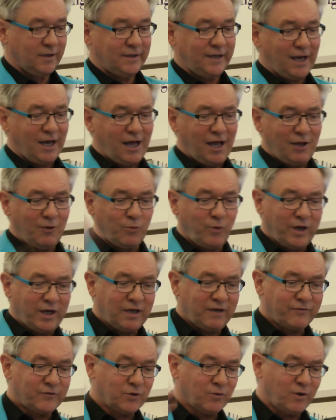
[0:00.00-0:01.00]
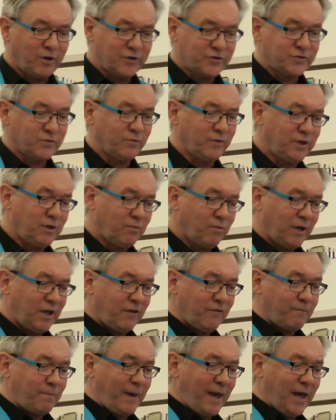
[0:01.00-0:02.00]
They all waved to us and we
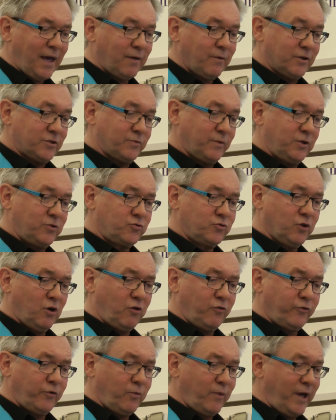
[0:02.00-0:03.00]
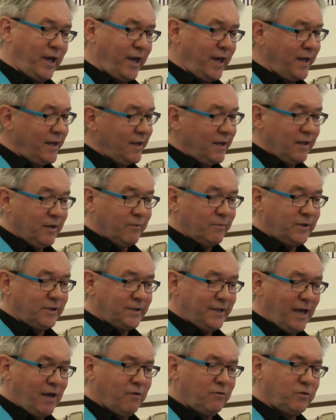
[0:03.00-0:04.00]
waved back as we drove away. We
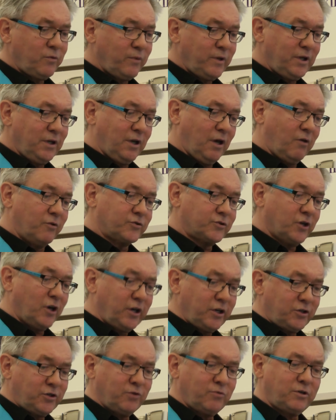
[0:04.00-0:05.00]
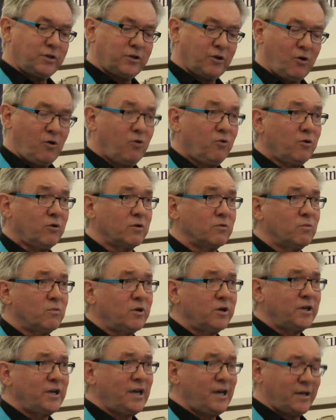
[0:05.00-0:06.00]
downed the windows. I tooted the horn.
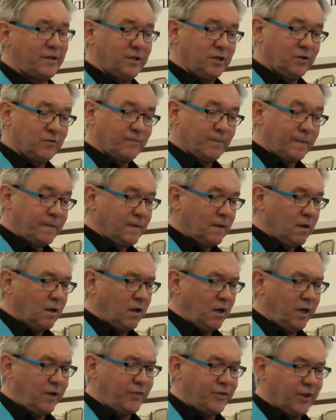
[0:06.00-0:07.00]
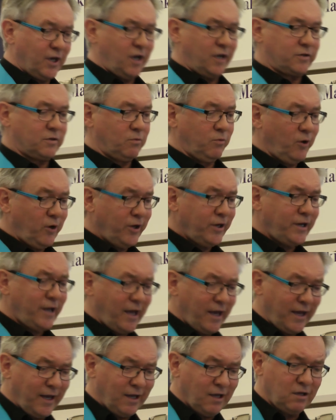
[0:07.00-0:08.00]
Why not? I thought, why
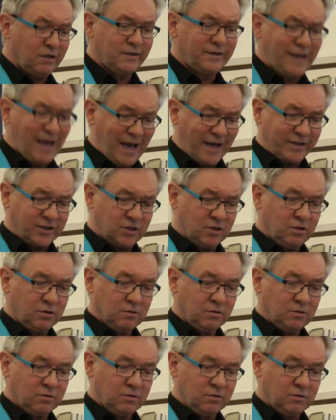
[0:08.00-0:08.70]
the hell not?